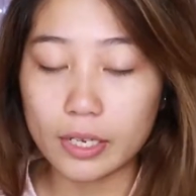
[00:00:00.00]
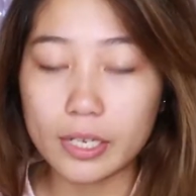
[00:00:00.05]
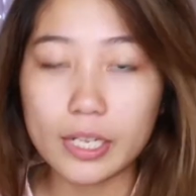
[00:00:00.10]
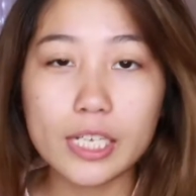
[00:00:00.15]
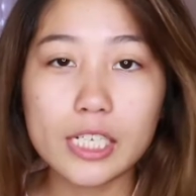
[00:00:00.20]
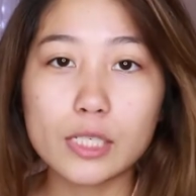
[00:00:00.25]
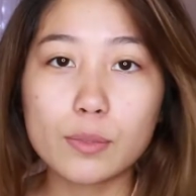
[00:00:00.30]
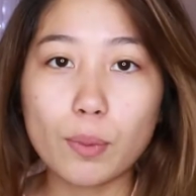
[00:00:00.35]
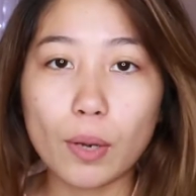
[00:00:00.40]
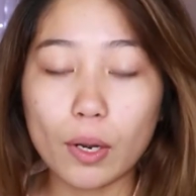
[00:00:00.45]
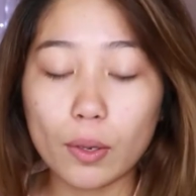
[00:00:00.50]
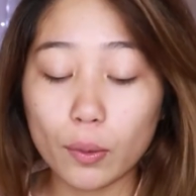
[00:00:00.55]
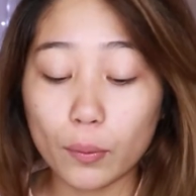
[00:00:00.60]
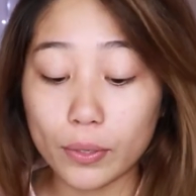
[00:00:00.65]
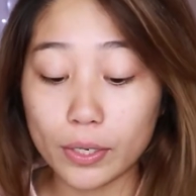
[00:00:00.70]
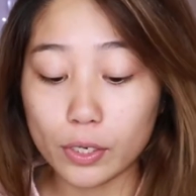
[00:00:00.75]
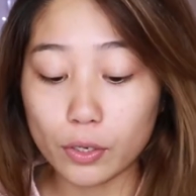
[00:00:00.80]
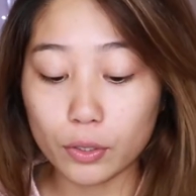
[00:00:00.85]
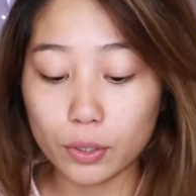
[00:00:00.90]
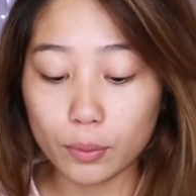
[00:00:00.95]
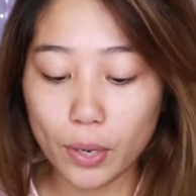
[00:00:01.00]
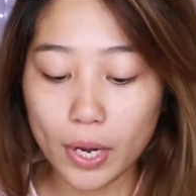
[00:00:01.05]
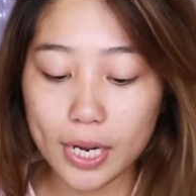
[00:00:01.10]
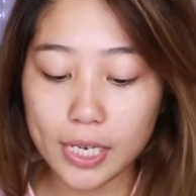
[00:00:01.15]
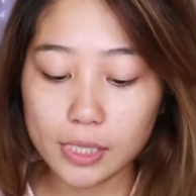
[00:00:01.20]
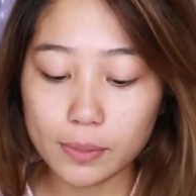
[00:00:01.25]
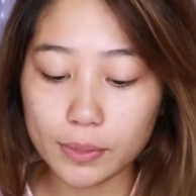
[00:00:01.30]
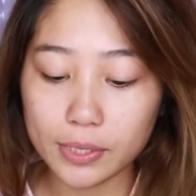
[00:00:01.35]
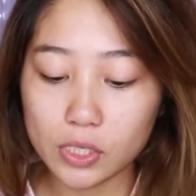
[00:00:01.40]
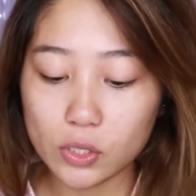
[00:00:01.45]
You guys probably already know the
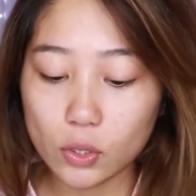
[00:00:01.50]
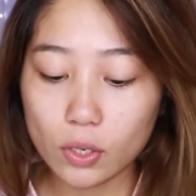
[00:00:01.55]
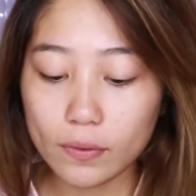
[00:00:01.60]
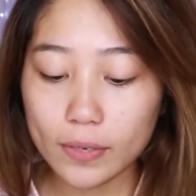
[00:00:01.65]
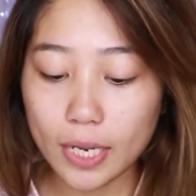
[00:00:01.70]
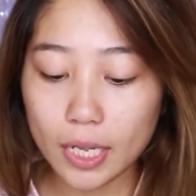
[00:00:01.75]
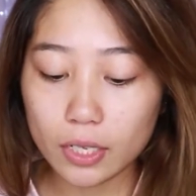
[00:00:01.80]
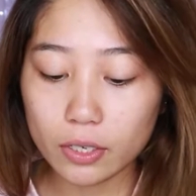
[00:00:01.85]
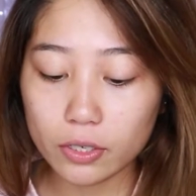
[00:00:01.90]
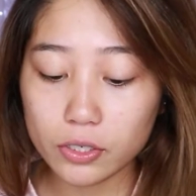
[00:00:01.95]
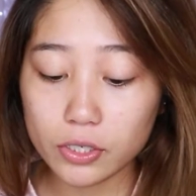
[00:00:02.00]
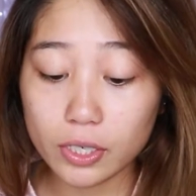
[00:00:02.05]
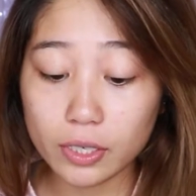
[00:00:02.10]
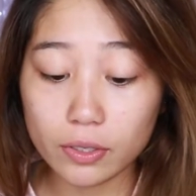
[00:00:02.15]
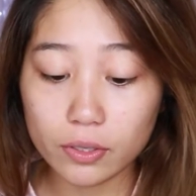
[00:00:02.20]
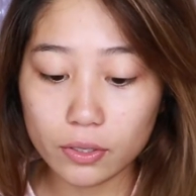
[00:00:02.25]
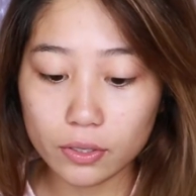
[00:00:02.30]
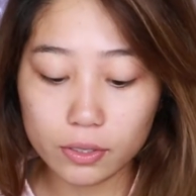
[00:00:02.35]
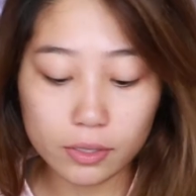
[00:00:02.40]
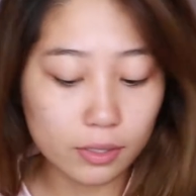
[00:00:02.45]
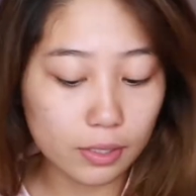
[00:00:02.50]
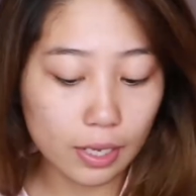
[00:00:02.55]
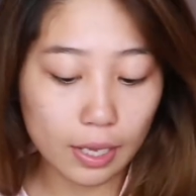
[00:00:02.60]
price, but it's $12 and there's